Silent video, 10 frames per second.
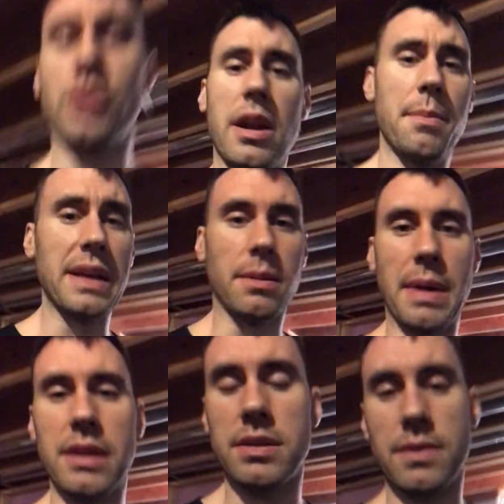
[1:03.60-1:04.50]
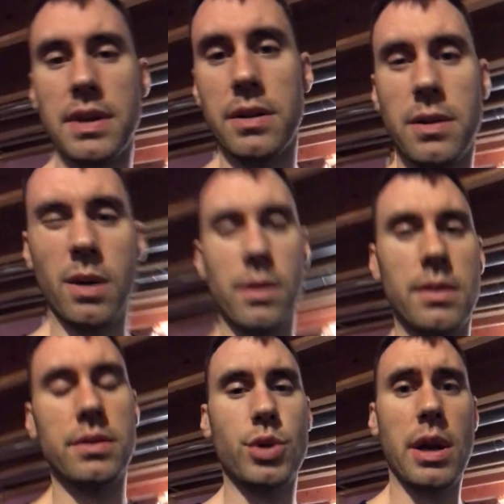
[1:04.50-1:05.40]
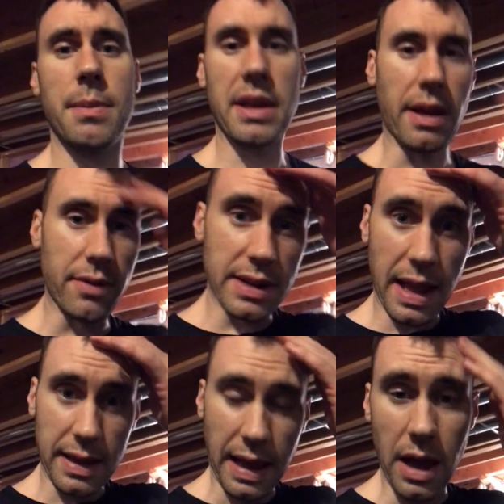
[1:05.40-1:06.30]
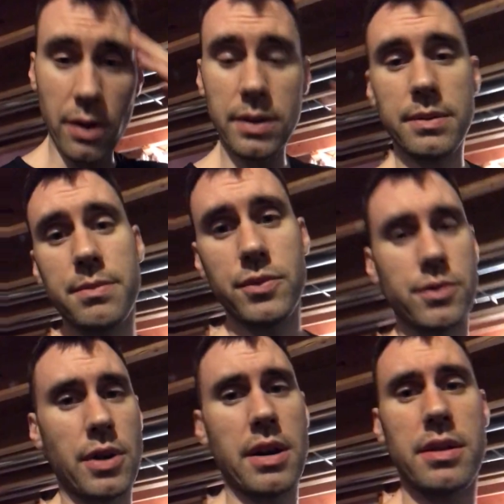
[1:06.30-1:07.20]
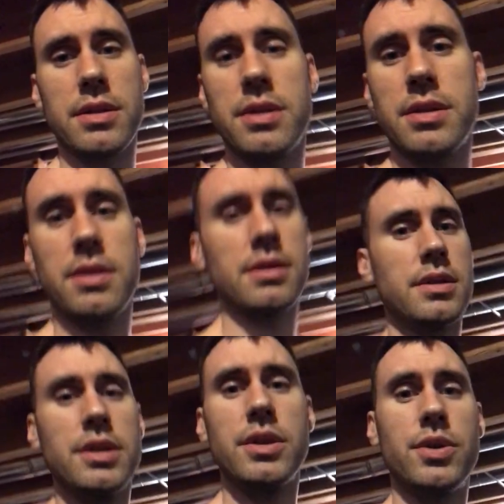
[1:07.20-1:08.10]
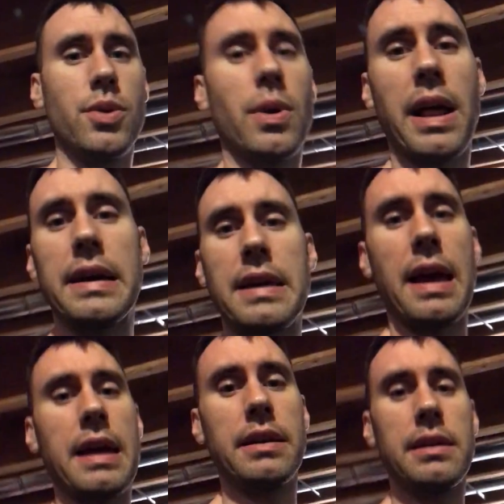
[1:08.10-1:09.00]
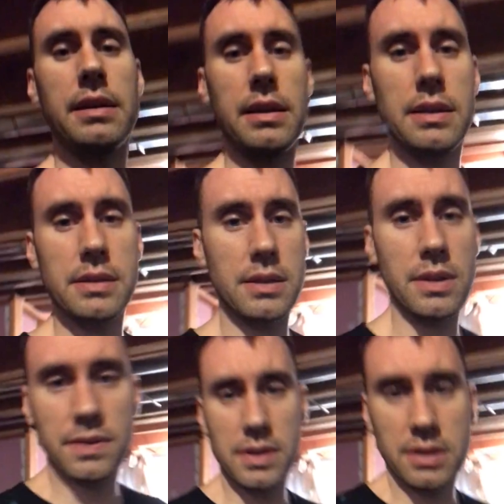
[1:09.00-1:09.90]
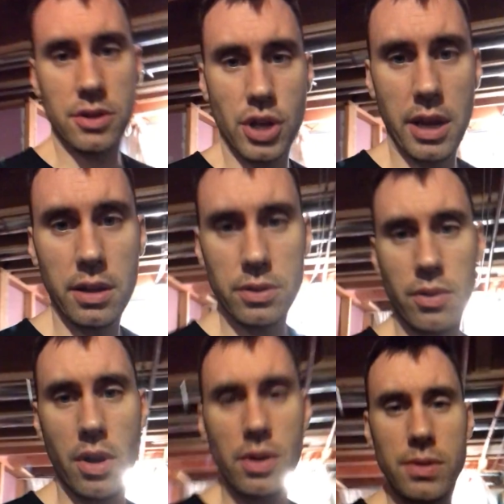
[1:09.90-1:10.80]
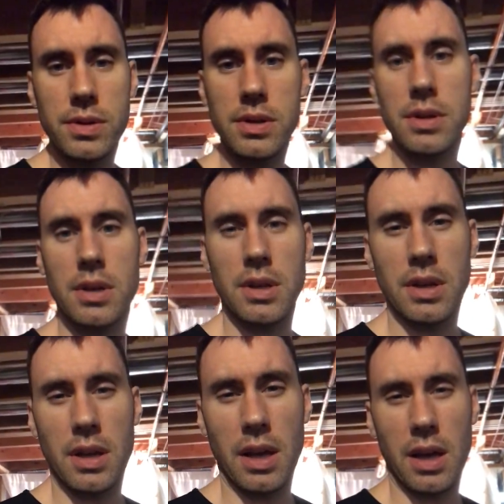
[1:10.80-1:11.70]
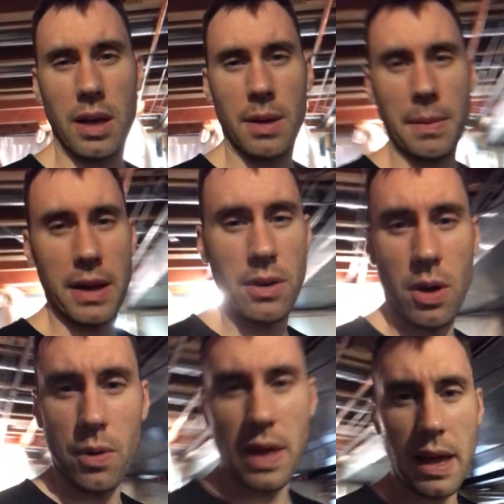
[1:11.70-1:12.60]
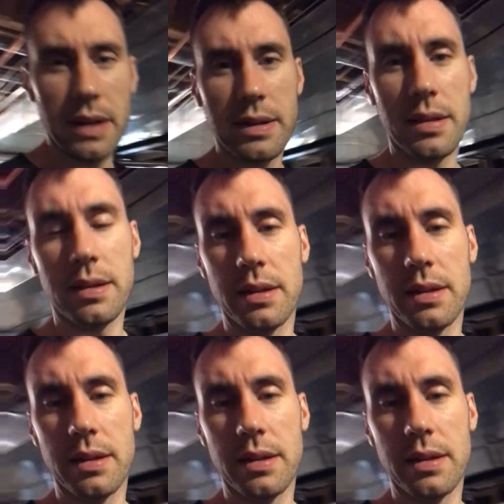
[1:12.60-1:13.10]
try to make the best of it, try to make every day count, trying to just do what I can, see if this channel grows. I know that